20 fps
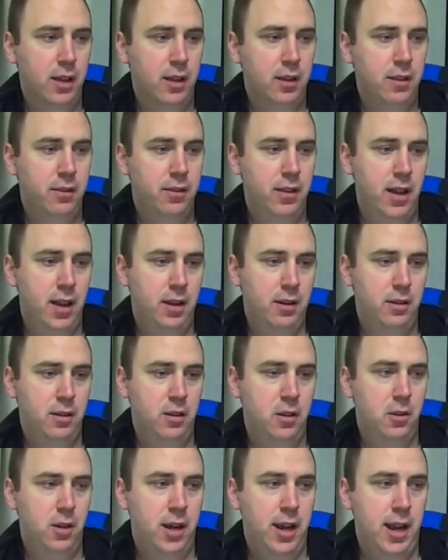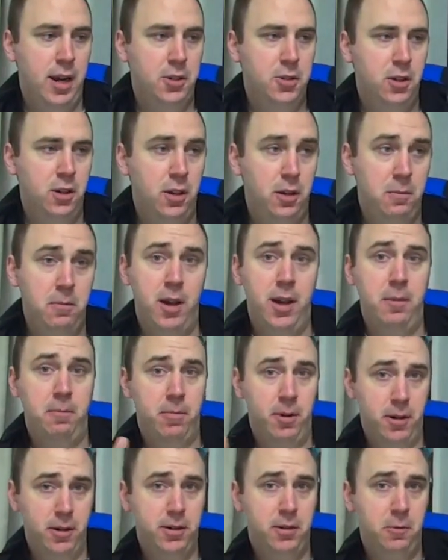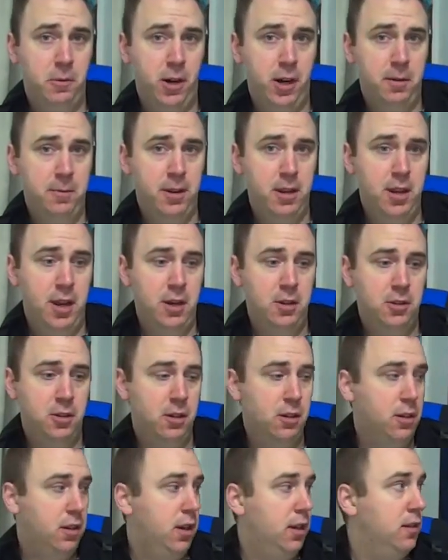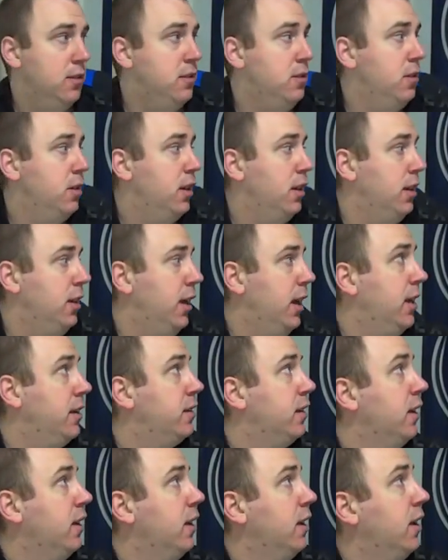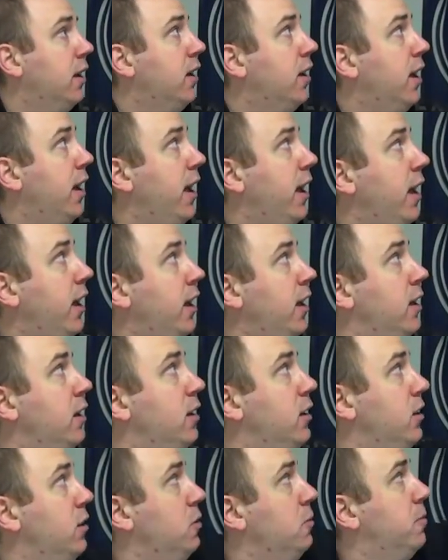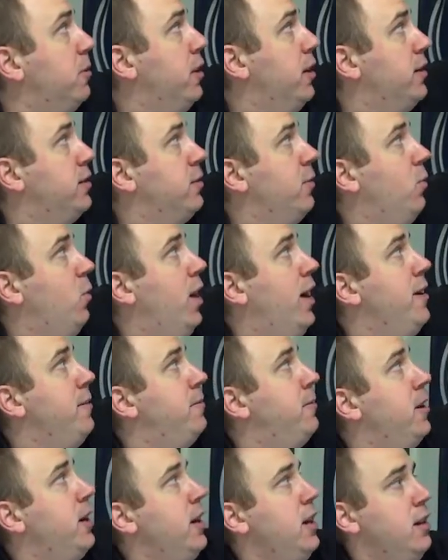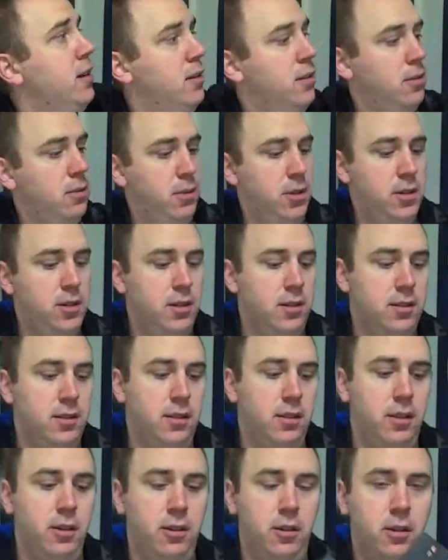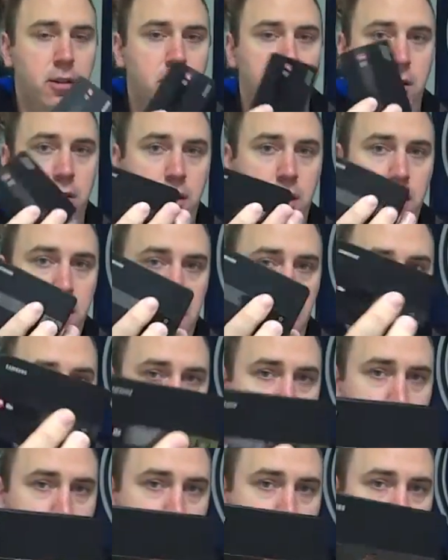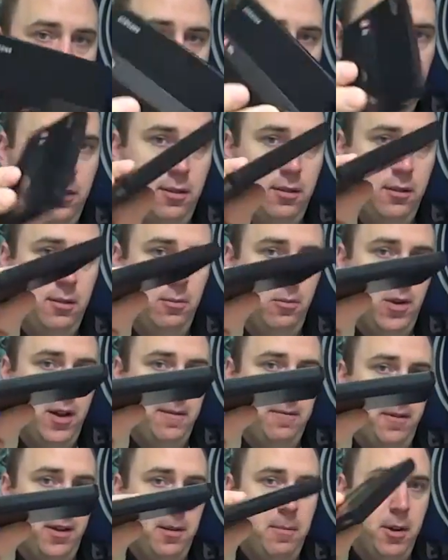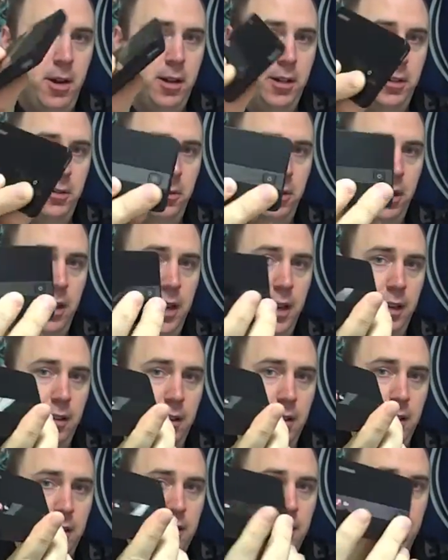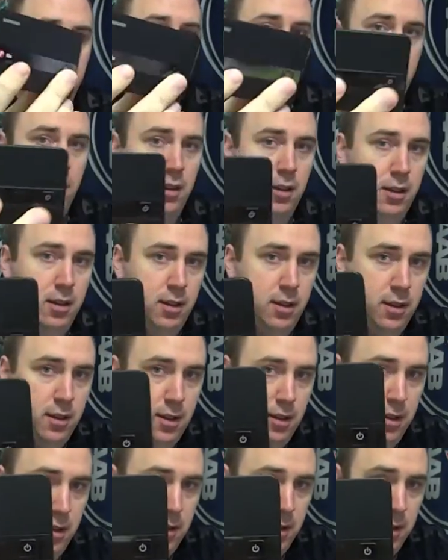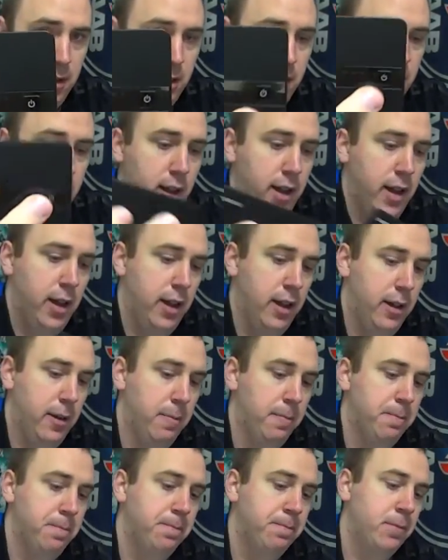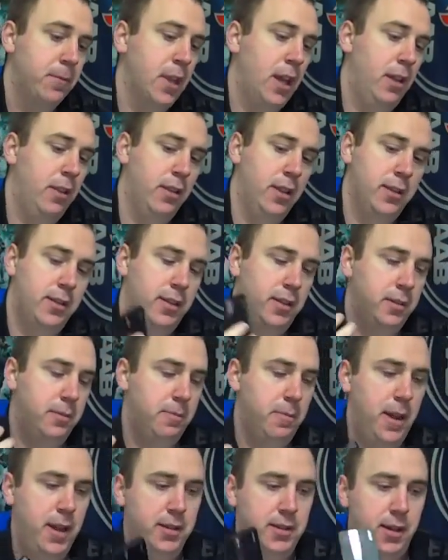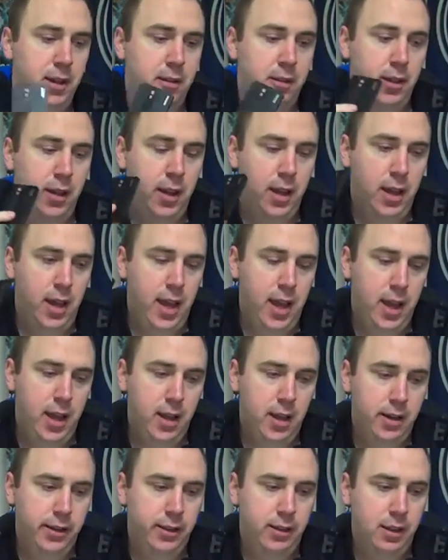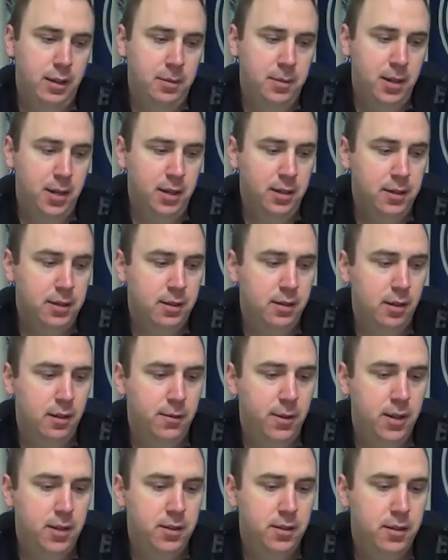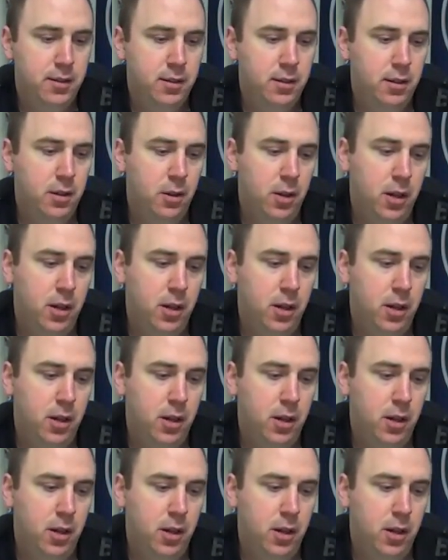then you can actually, my personal recommendation is you can get a U+ Wi-Fi, which is a little adapter Wi-Fi module like this. And this is basically a unlimited service. You